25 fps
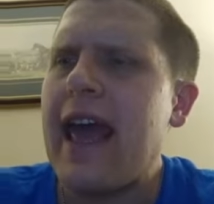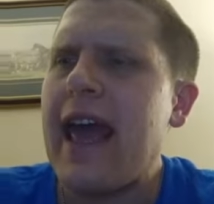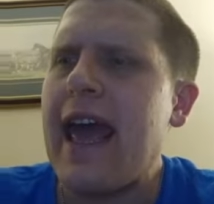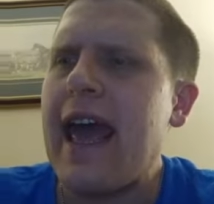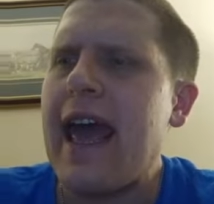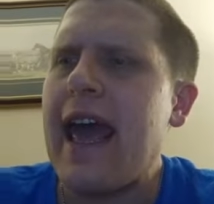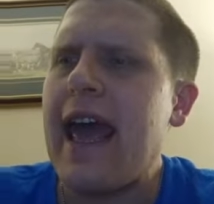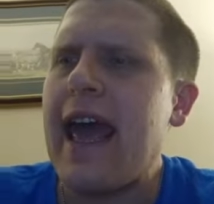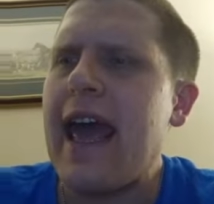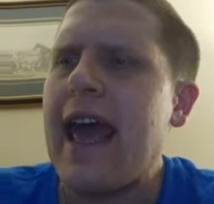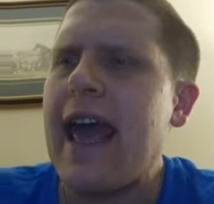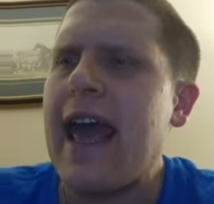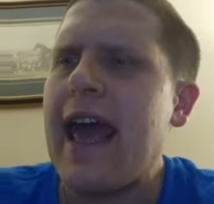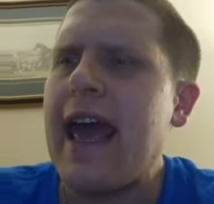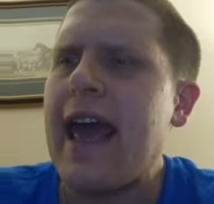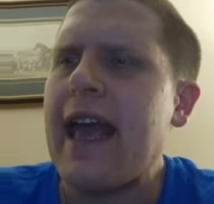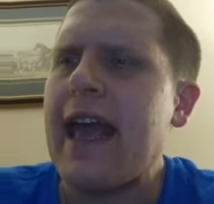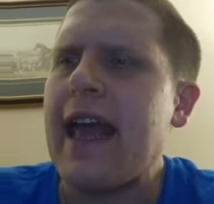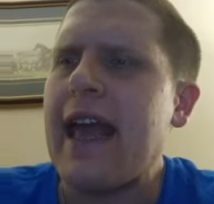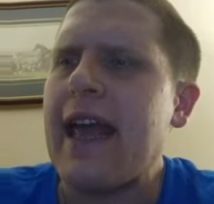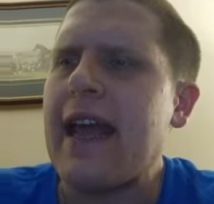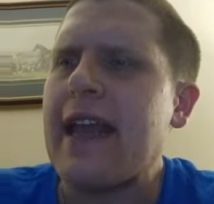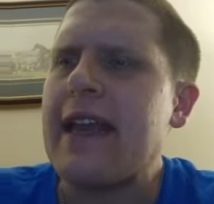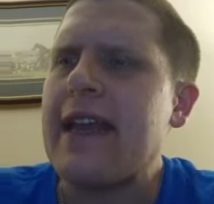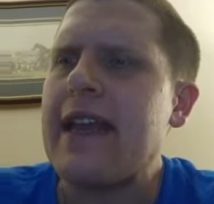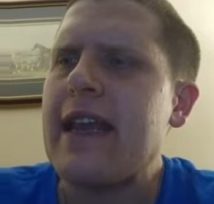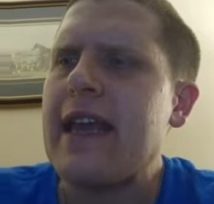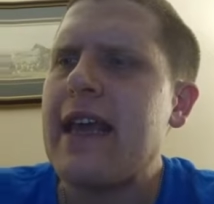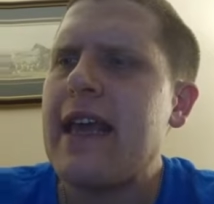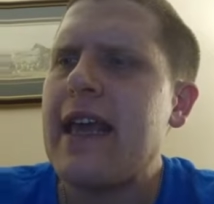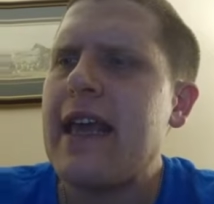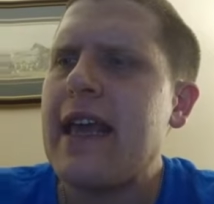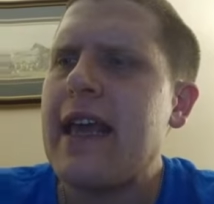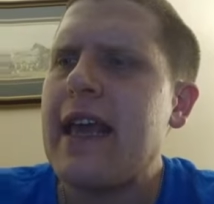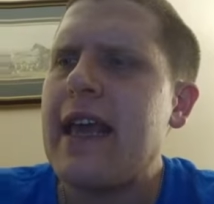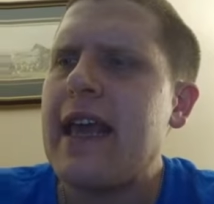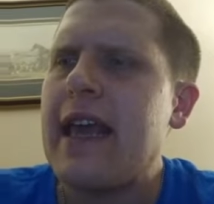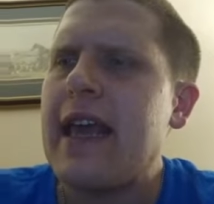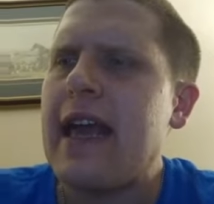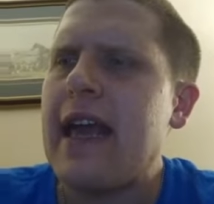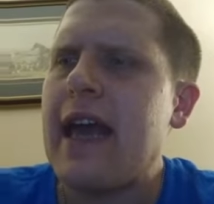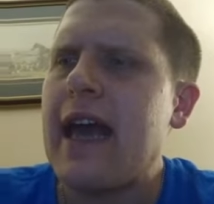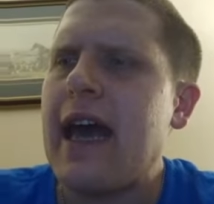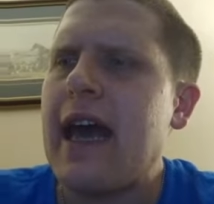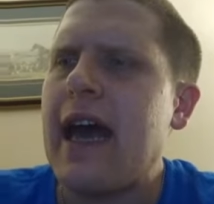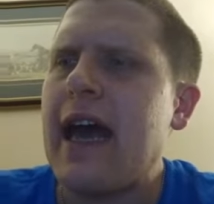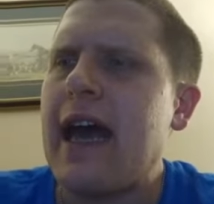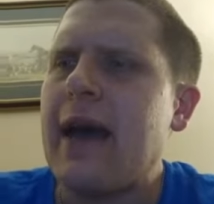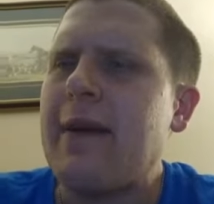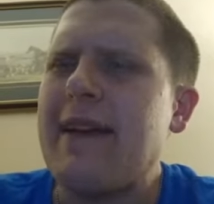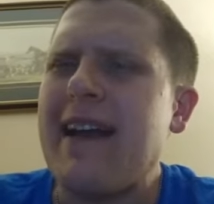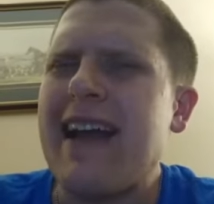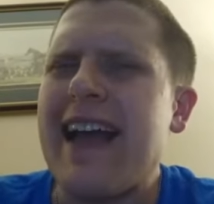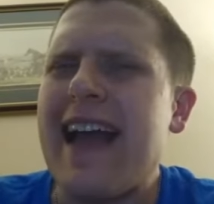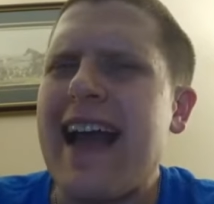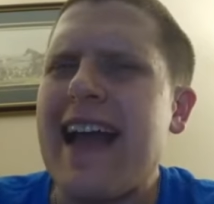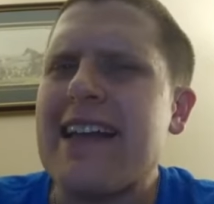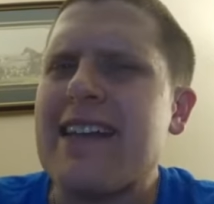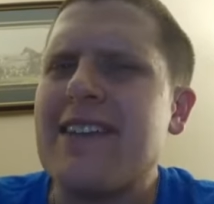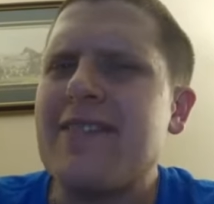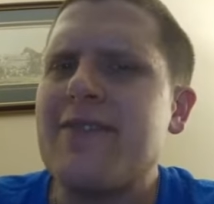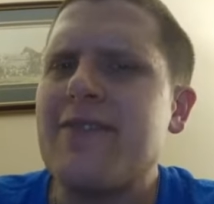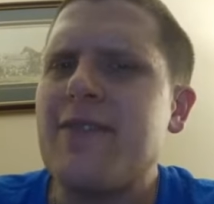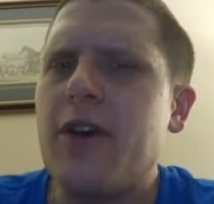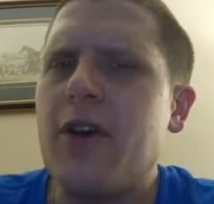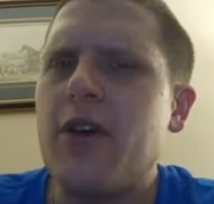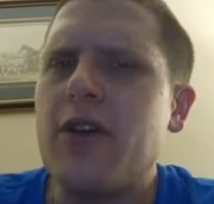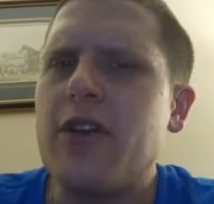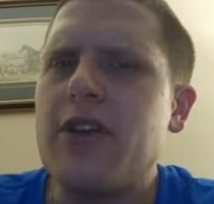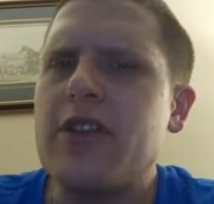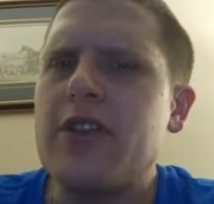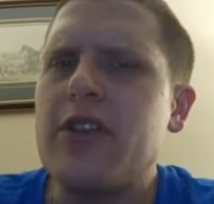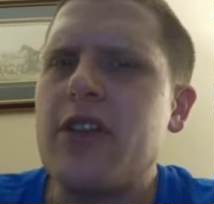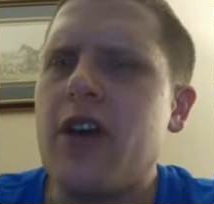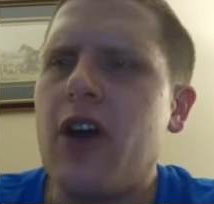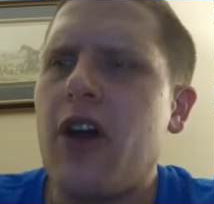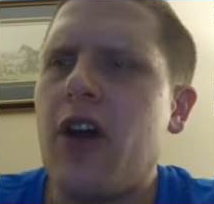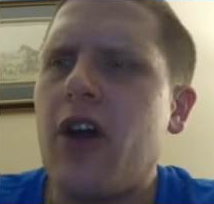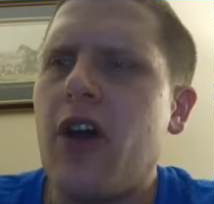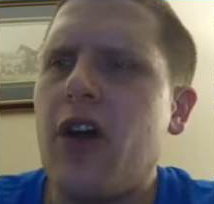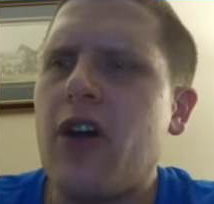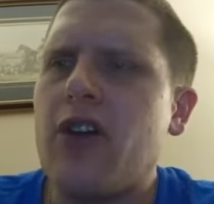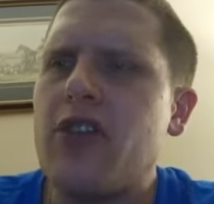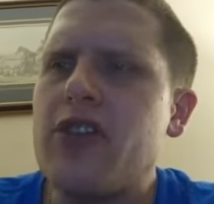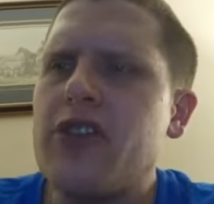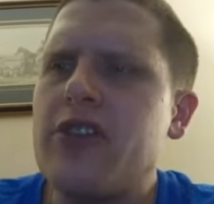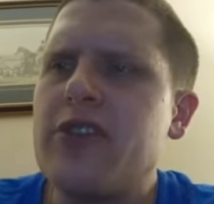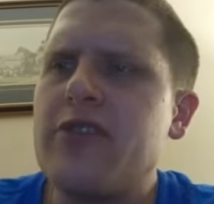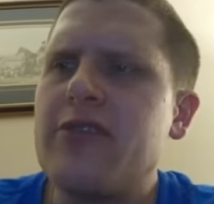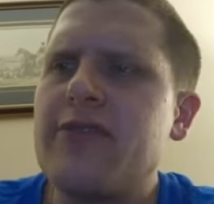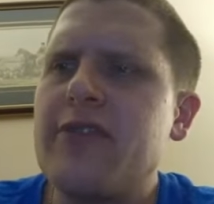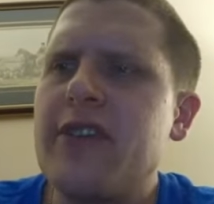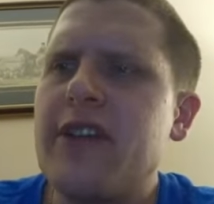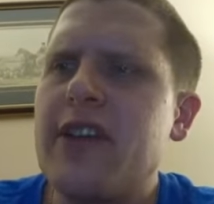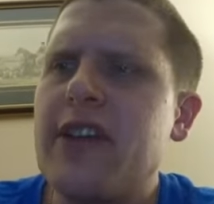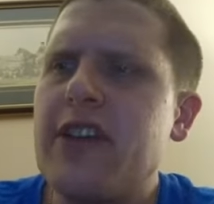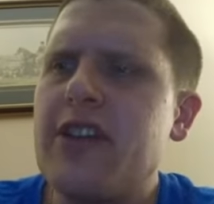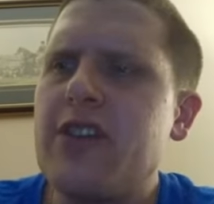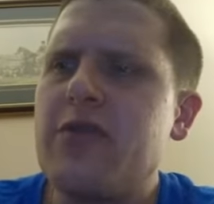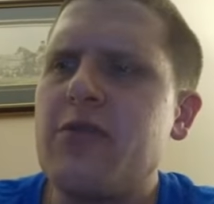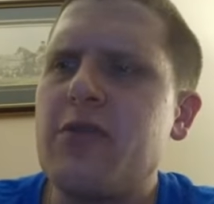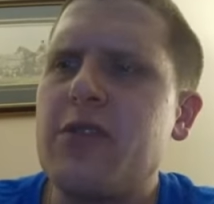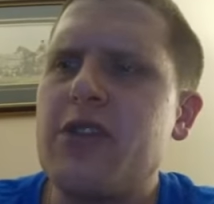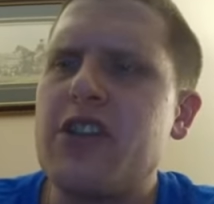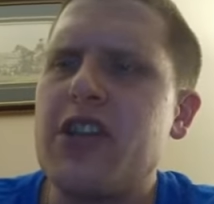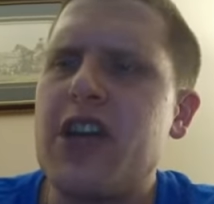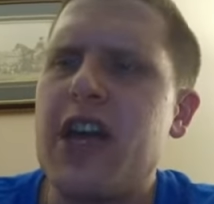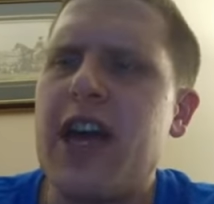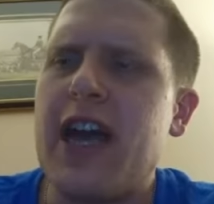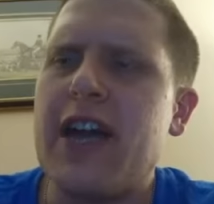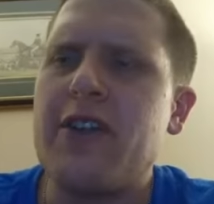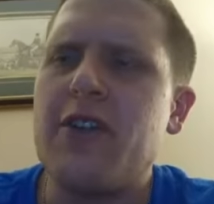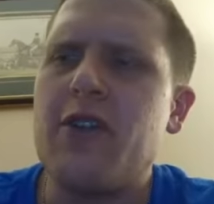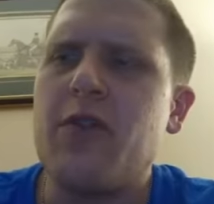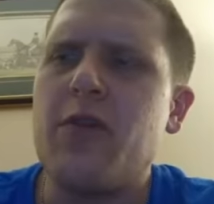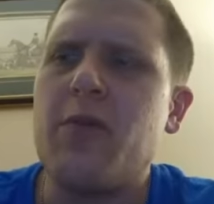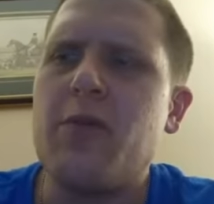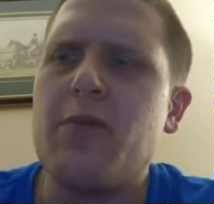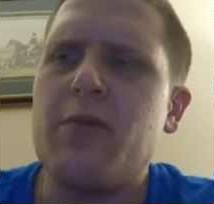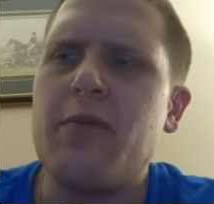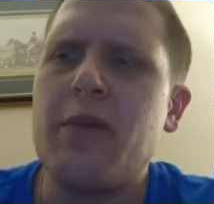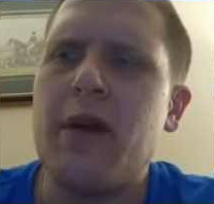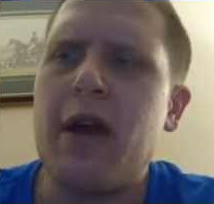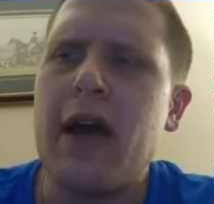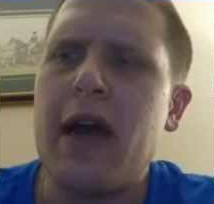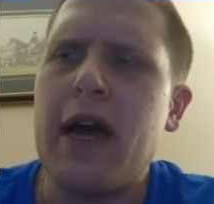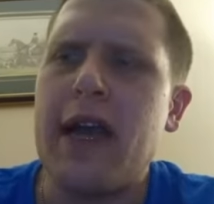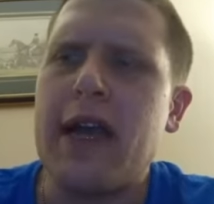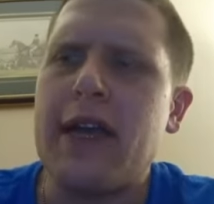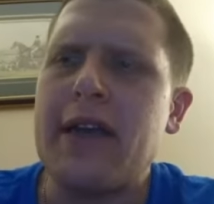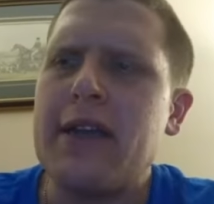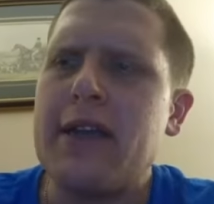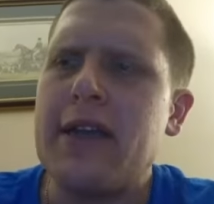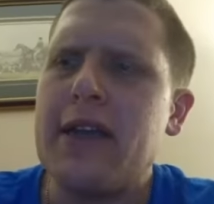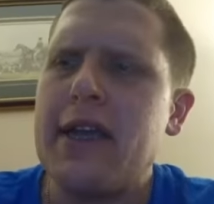and as far as the harsh finish, which I don't mind.